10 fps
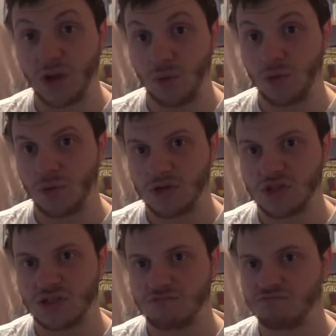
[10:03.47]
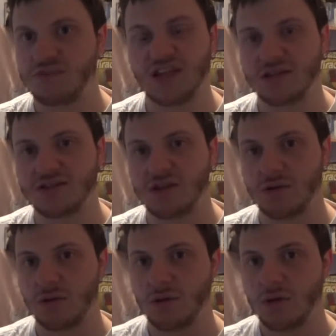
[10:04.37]
U, which it did.
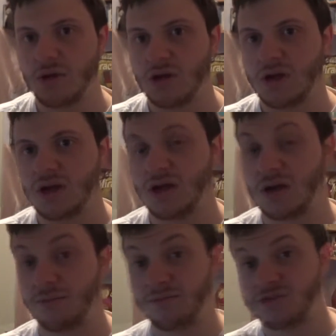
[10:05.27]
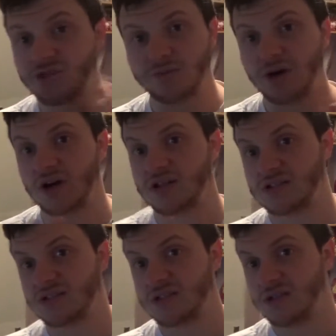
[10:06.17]
So some
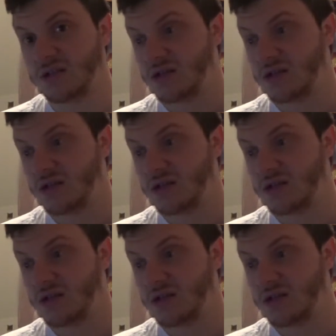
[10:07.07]
parts